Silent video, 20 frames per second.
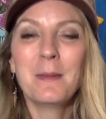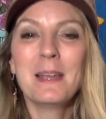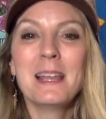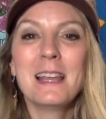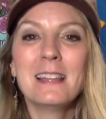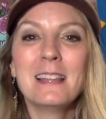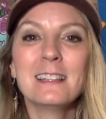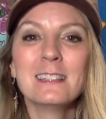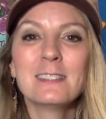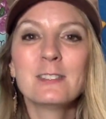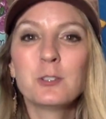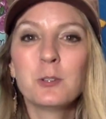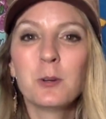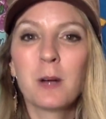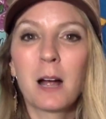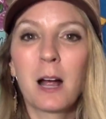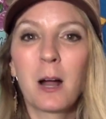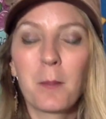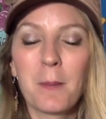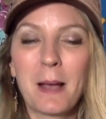In this
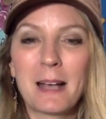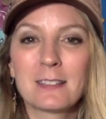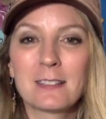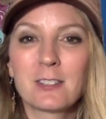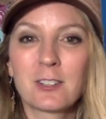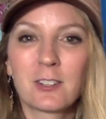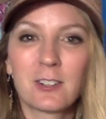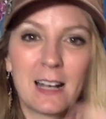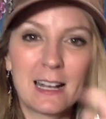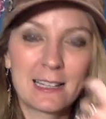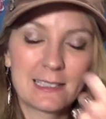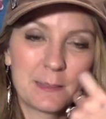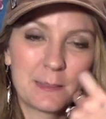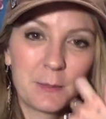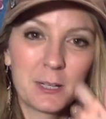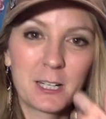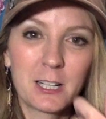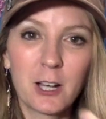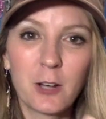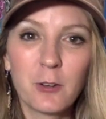2-hour masterclass, I'm
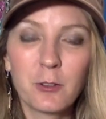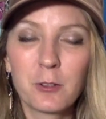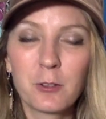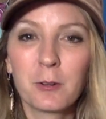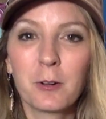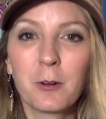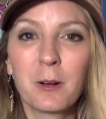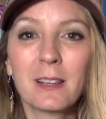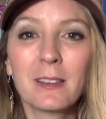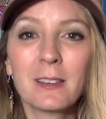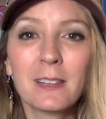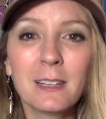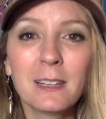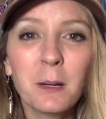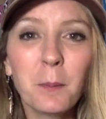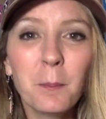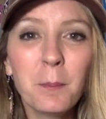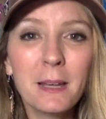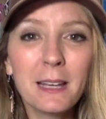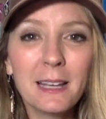going to go through a
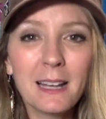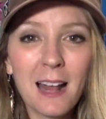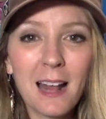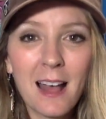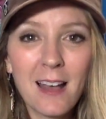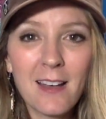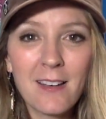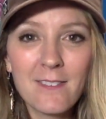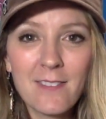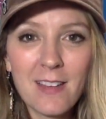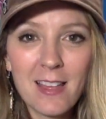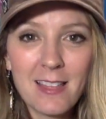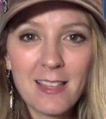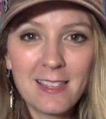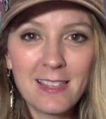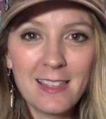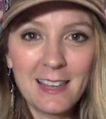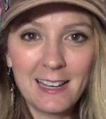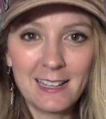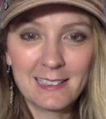little bit of
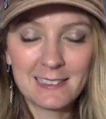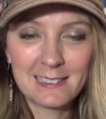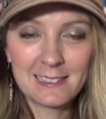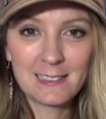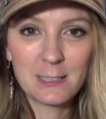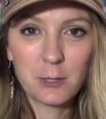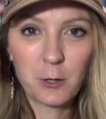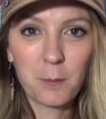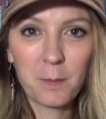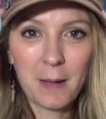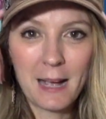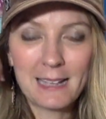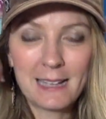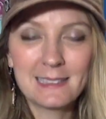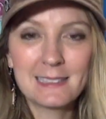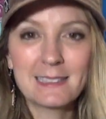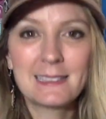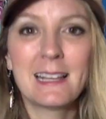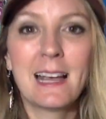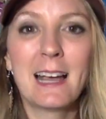this, your
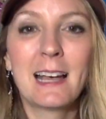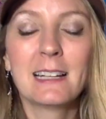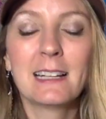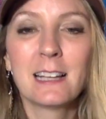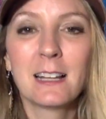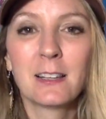mindset.